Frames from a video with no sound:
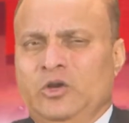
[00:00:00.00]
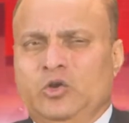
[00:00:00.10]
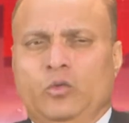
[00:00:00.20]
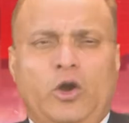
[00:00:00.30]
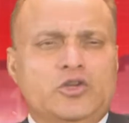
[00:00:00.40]

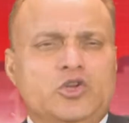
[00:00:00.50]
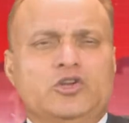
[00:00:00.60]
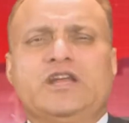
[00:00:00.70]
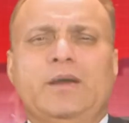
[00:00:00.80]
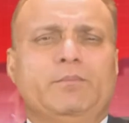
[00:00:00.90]
Do watch
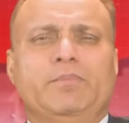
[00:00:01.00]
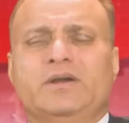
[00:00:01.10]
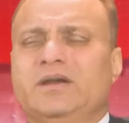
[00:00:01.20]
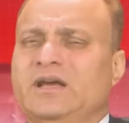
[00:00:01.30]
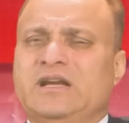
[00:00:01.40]
your
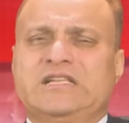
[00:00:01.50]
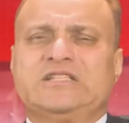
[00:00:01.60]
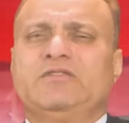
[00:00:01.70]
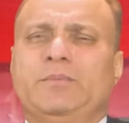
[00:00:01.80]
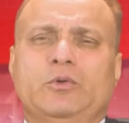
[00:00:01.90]
temper and
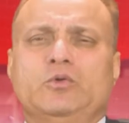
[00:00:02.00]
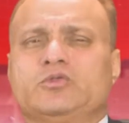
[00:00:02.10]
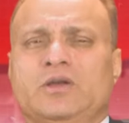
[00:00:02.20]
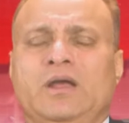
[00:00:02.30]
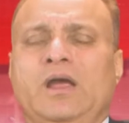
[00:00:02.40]
aggressive
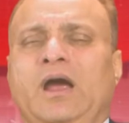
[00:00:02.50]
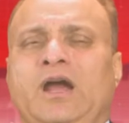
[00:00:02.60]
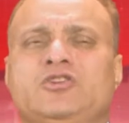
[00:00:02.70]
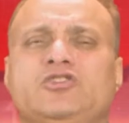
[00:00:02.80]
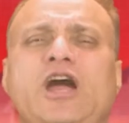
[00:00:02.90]
approach
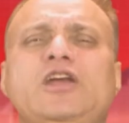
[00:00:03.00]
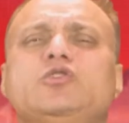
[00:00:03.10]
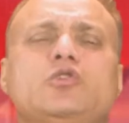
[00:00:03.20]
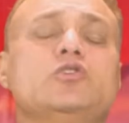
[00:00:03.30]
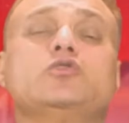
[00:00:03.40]
and try
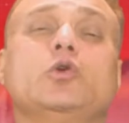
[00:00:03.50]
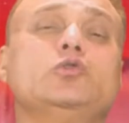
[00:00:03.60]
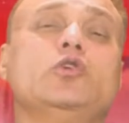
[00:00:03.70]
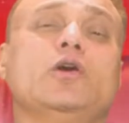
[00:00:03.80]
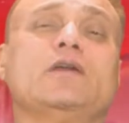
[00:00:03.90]
to
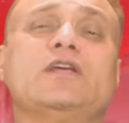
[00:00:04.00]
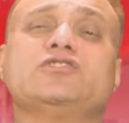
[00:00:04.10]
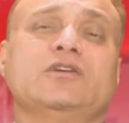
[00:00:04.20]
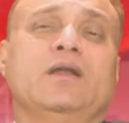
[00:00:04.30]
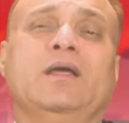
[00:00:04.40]
control your
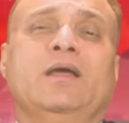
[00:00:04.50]
aggression.